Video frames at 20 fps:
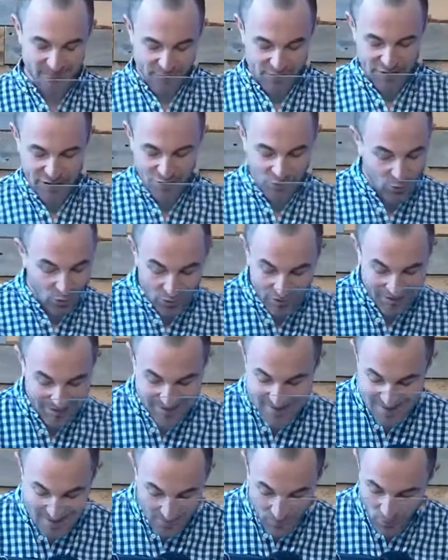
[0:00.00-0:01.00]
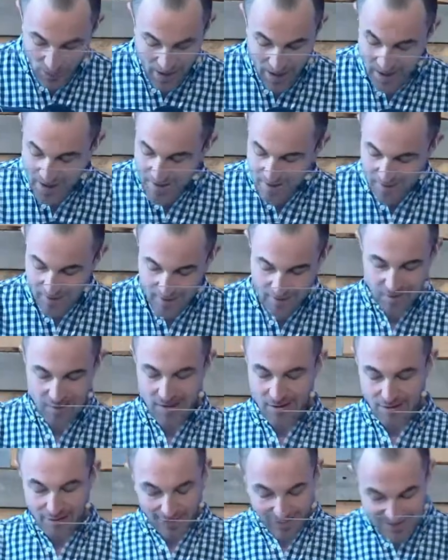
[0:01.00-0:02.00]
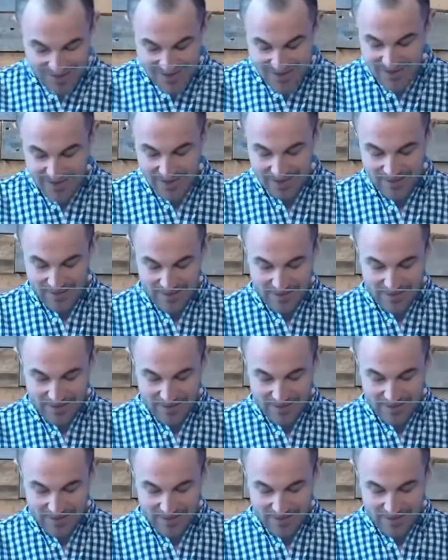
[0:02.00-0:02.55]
for the Lord and somewhere you lost it.